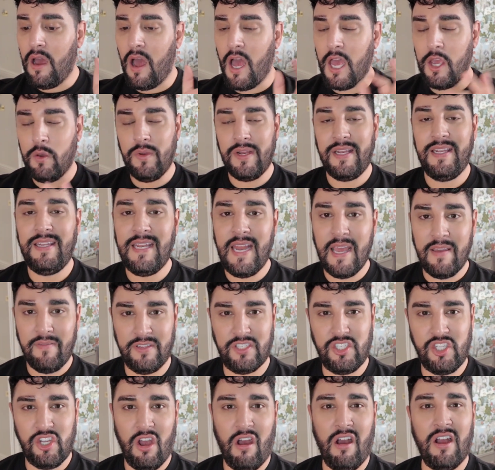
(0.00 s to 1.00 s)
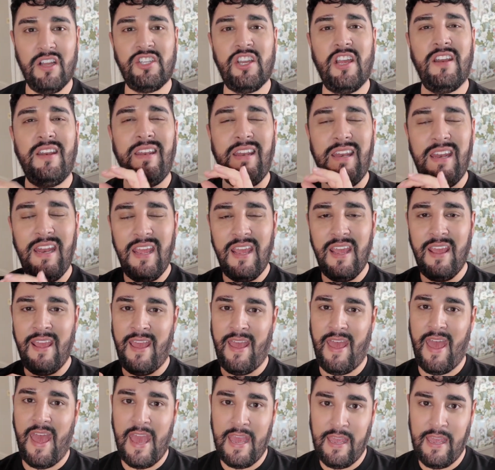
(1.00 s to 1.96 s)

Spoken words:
I would never charge near